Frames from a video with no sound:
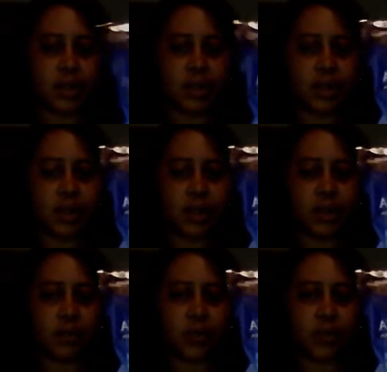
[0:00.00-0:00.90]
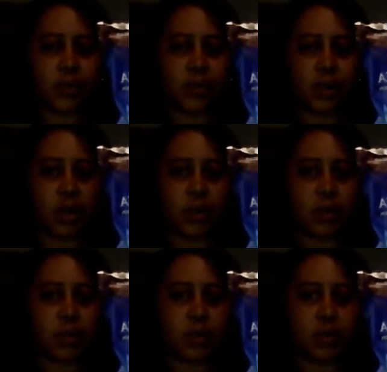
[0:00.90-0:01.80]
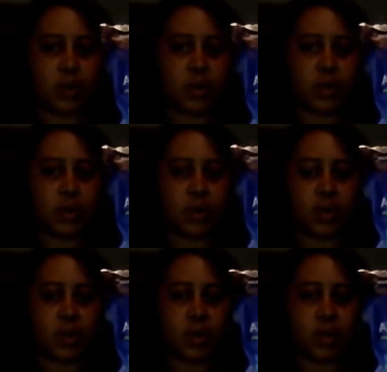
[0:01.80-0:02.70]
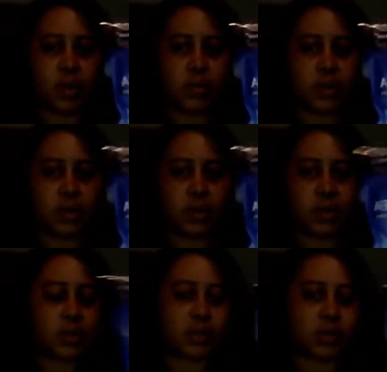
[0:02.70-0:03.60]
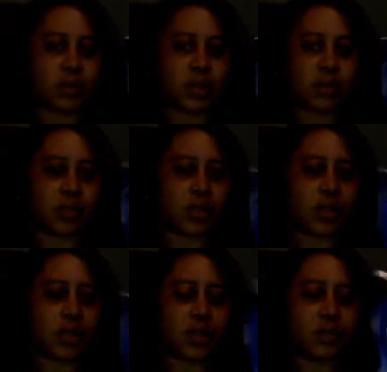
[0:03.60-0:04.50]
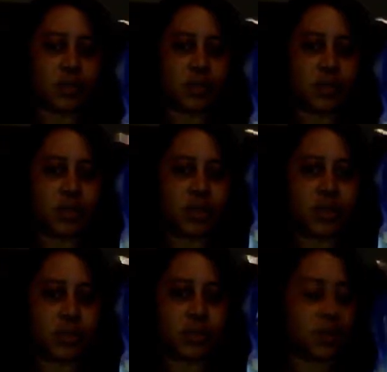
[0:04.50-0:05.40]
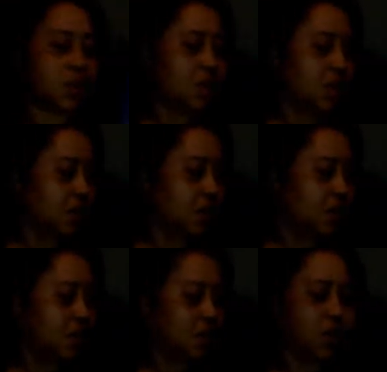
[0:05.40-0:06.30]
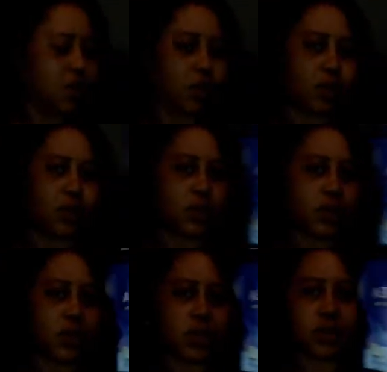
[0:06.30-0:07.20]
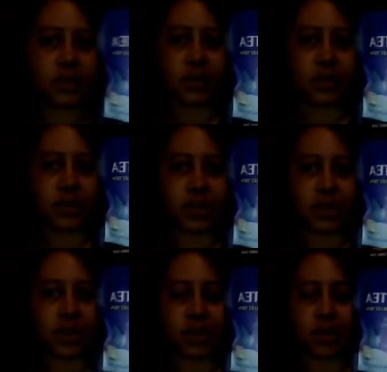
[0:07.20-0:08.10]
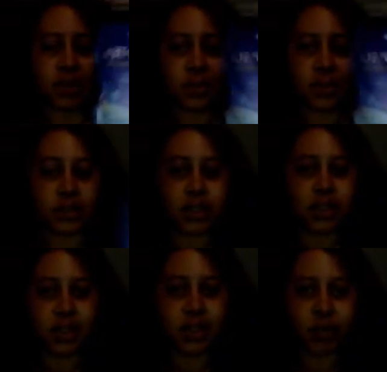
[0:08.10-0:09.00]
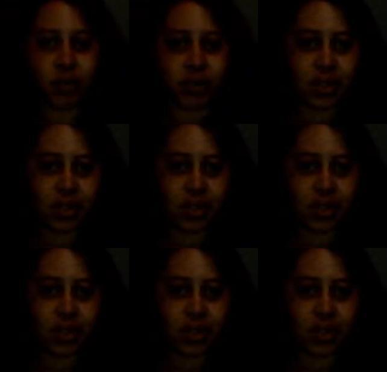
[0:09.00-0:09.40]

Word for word: They had one for cold, cold and something, whatever, but it was three different teas. But I wanted this one because I said I wanted something to help me rest.